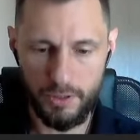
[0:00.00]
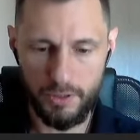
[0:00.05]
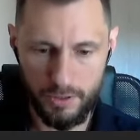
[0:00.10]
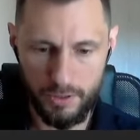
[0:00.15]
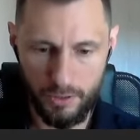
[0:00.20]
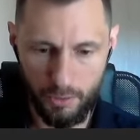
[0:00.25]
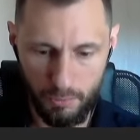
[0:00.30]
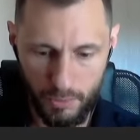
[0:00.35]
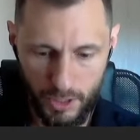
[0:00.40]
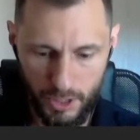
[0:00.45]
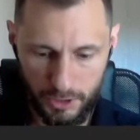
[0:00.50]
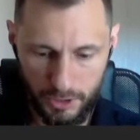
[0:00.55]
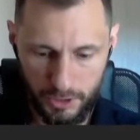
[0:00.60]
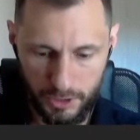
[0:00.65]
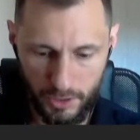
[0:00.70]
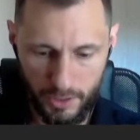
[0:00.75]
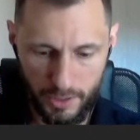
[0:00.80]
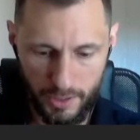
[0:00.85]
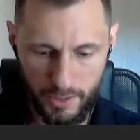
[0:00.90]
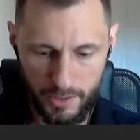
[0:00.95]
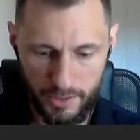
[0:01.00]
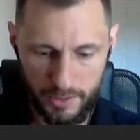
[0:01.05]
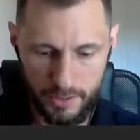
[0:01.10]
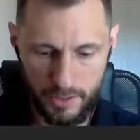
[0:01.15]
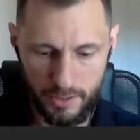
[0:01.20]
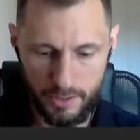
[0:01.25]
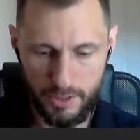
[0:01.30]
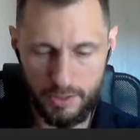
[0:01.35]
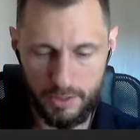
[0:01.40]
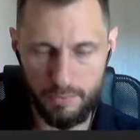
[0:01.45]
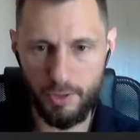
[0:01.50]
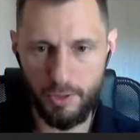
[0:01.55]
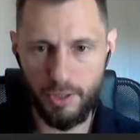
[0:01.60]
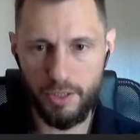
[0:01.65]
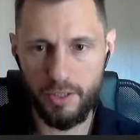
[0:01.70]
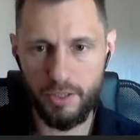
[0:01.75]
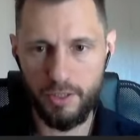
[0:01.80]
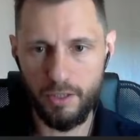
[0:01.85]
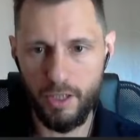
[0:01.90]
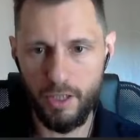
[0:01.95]
so much as
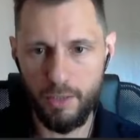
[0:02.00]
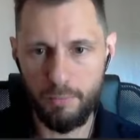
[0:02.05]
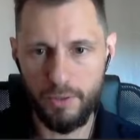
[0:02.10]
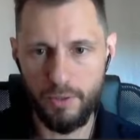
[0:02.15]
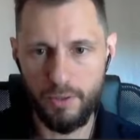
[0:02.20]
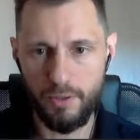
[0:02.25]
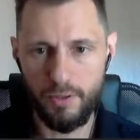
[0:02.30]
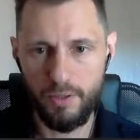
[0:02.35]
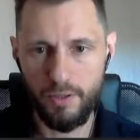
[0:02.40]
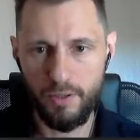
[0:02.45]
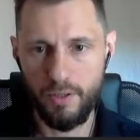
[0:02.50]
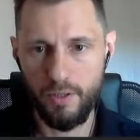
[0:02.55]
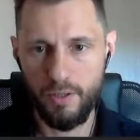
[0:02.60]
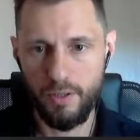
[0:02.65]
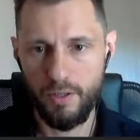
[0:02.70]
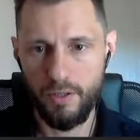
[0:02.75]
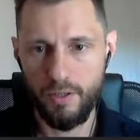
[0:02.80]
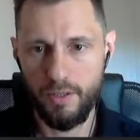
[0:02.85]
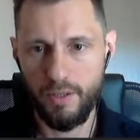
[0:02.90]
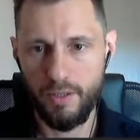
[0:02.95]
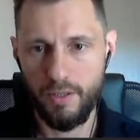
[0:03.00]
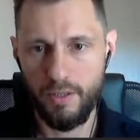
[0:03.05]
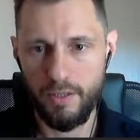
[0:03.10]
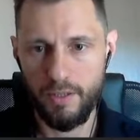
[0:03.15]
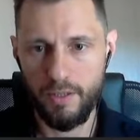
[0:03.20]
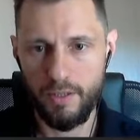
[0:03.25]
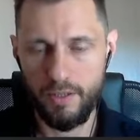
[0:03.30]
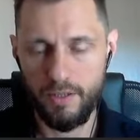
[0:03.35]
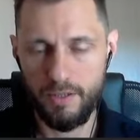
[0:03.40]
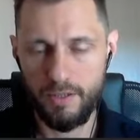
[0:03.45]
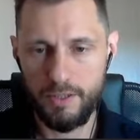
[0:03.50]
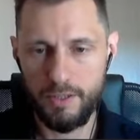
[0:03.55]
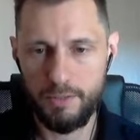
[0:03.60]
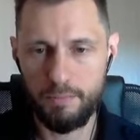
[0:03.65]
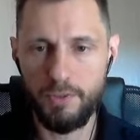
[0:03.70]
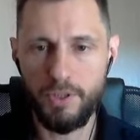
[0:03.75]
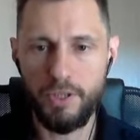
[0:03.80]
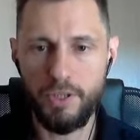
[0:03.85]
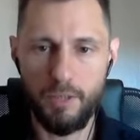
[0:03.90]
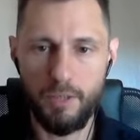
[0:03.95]
split up
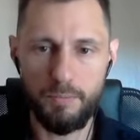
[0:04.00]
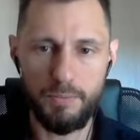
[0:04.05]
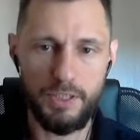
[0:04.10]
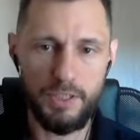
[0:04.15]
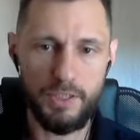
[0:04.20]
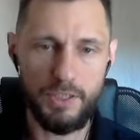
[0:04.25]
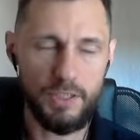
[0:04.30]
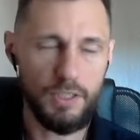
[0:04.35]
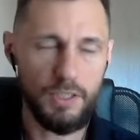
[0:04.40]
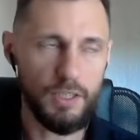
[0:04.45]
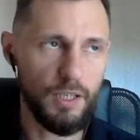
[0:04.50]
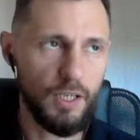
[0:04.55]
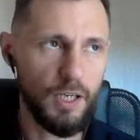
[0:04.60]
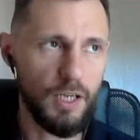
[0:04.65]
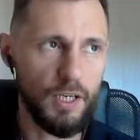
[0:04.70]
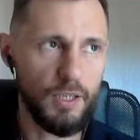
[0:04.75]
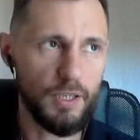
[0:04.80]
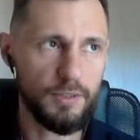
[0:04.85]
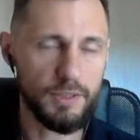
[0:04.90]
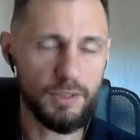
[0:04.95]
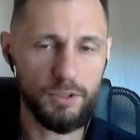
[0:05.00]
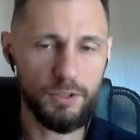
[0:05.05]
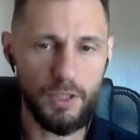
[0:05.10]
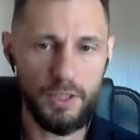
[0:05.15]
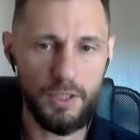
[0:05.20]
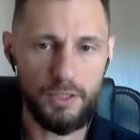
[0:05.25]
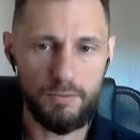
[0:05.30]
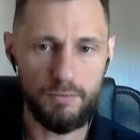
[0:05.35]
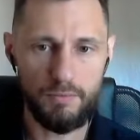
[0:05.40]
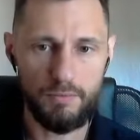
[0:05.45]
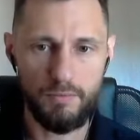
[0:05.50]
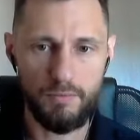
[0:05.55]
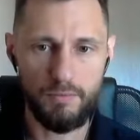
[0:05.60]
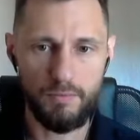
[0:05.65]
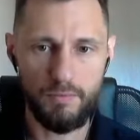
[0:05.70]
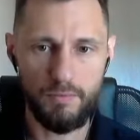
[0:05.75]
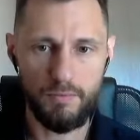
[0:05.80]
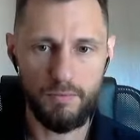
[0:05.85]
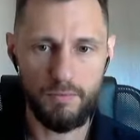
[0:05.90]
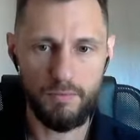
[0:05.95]
the string,
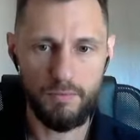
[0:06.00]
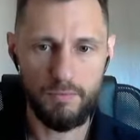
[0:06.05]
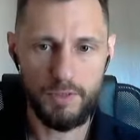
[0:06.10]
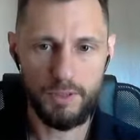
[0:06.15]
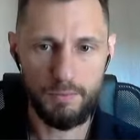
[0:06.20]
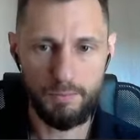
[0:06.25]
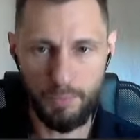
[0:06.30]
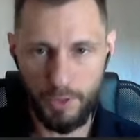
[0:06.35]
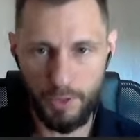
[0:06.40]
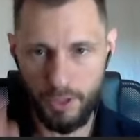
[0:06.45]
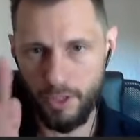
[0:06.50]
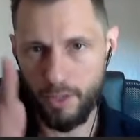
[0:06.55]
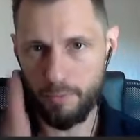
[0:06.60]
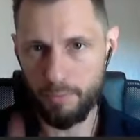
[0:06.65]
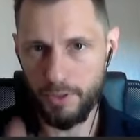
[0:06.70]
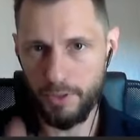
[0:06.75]
split up